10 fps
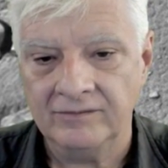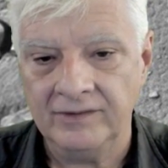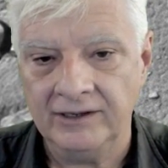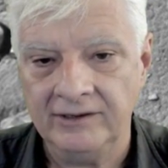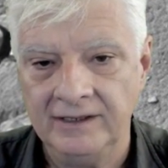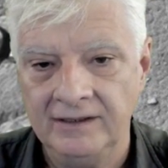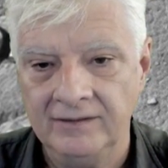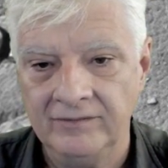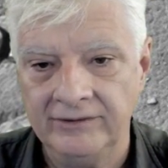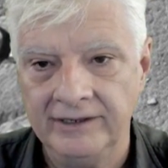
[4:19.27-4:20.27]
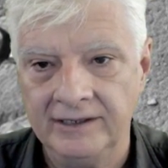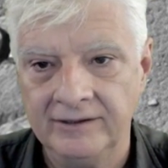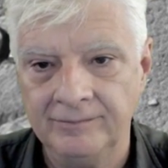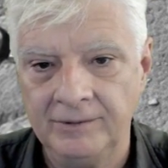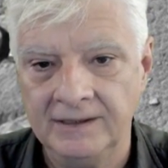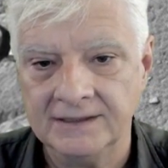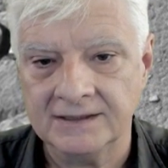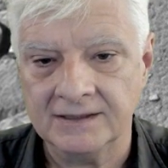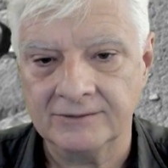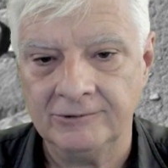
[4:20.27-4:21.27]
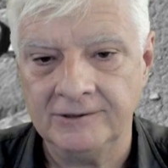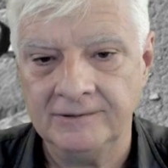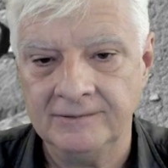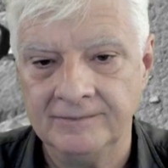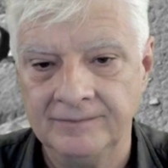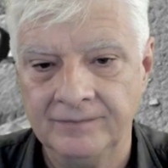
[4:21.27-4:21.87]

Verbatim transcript: very very out of place as well.